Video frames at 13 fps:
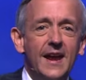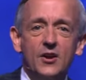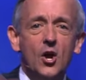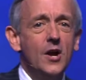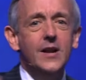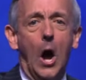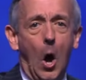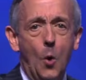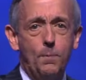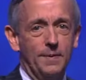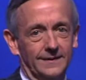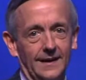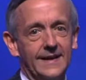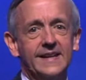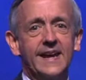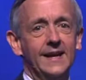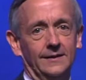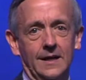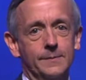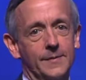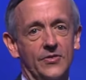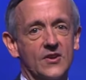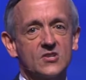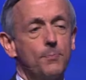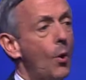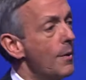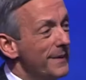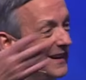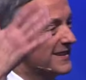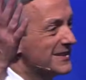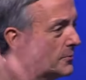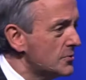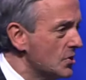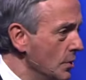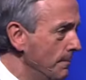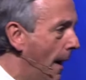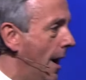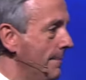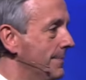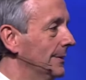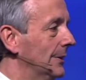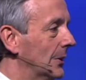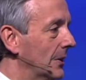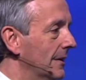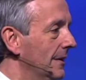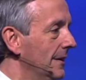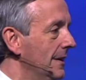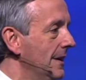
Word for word: they couldn't openly kill him at this point because he was too popular.